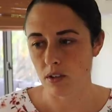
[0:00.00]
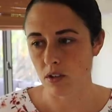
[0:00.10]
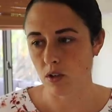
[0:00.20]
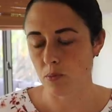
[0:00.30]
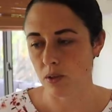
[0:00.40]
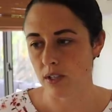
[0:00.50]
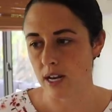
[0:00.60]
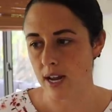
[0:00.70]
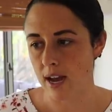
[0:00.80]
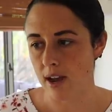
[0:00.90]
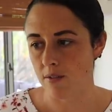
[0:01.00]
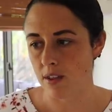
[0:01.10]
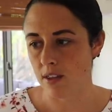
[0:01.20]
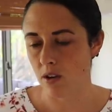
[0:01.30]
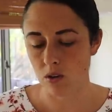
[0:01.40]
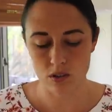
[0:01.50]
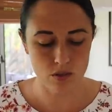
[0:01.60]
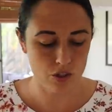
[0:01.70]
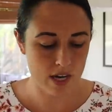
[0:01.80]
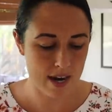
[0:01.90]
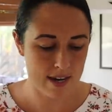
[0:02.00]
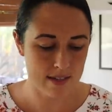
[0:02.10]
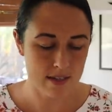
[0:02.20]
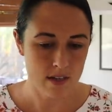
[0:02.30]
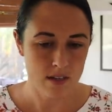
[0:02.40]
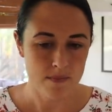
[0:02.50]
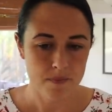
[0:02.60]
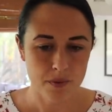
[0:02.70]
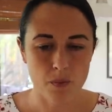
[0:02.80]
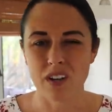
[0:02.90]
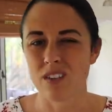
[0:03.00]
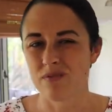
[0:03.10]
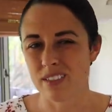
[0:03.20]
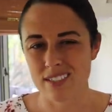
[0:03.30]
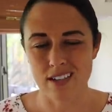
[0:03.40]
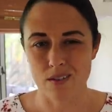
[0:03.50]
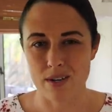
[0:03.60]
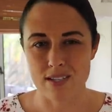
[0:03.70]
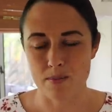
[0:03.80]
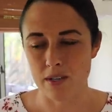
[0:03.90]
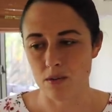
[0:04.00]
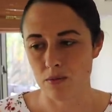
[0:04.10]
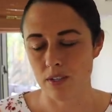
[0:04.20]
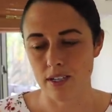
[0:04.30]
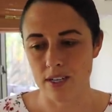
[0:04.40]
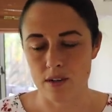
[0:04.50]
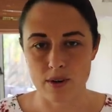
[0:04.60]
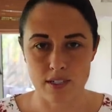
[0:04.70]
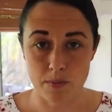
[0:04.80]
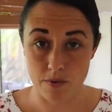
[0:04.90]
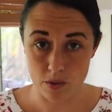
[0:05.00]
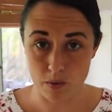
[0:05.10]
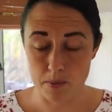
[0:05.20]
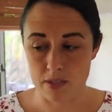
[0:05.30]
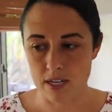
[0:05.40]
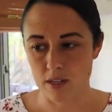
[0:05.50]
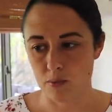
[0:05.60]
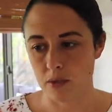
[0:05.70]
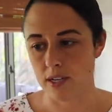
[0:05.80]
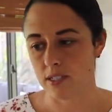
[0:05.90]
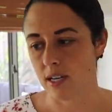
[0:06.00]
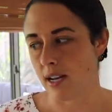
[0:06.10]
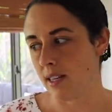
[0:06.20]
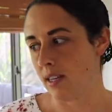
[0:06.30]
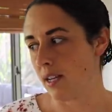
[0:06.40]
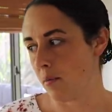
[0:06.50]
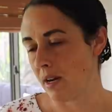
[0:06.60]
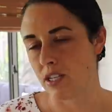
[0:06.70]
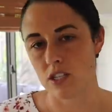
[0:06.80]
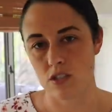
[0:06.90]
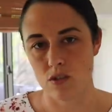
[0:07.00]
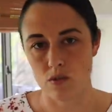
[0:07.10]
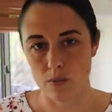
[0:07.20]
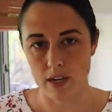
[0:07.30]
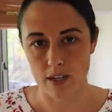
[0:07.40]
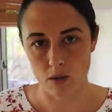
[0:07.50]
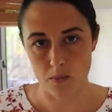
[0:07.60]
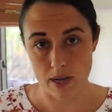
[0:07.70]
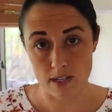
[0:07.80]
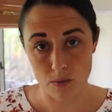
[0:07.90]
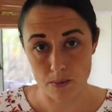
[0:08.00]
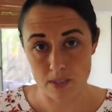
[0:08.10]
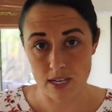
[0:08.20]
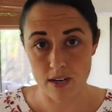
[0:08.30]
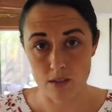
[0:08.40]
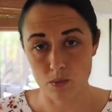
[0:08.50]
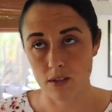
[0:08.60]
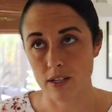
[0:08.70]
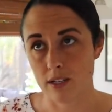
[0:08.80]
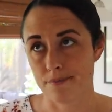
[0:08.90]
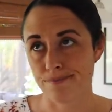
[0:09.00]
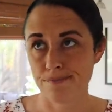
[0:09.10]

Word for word: the cookbook that I have, and then also she has, well, it's not a recipe, you don't really need a recipe for sweet potatoes, but I think I might just do the regular baked sweet potatoes with like a